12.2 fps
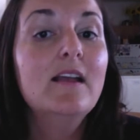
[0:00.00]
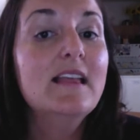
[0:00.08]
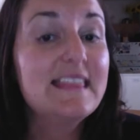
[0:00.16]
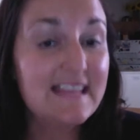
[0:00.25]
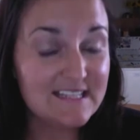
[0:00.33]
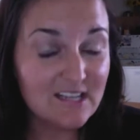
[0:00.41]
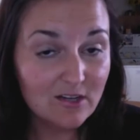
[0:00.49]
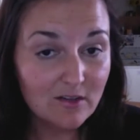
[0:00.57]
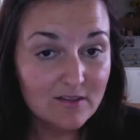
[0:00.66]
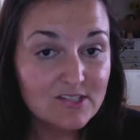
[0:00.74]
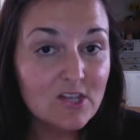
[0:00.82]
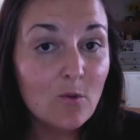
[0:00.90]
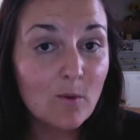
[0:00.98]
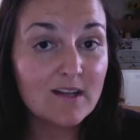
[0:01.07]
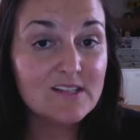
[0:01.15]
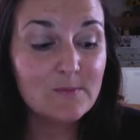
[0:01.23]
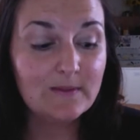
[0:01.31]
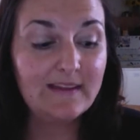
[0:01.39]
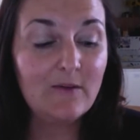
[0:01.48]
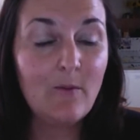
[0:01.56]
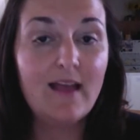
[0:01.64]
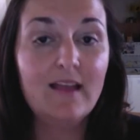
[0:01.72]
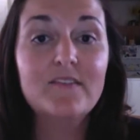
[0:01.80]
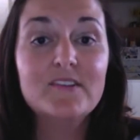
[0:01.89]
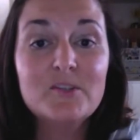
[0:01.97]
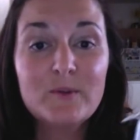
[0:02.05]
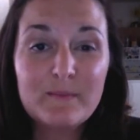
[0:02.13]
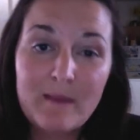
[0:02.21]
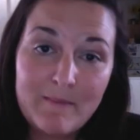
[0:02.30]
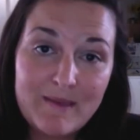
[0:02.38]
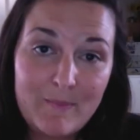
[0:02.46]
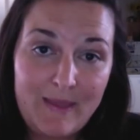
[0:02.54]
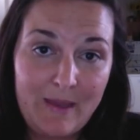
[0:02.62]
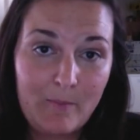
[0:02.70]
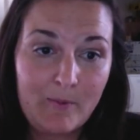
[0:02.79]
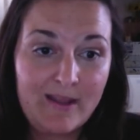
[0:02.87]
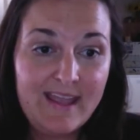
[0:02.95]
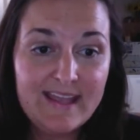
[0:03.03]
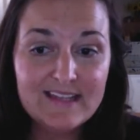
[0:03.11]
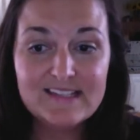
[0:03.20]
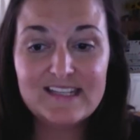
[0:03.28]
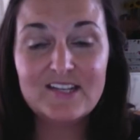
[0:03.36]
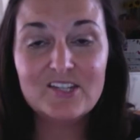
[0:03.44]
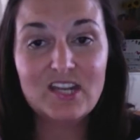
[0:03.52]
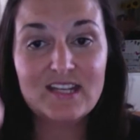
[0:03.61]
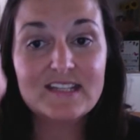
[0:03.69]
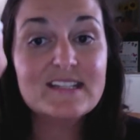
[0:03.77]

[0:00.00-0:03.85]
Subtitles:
This also works really well if you're doing maybe a pampering hand station.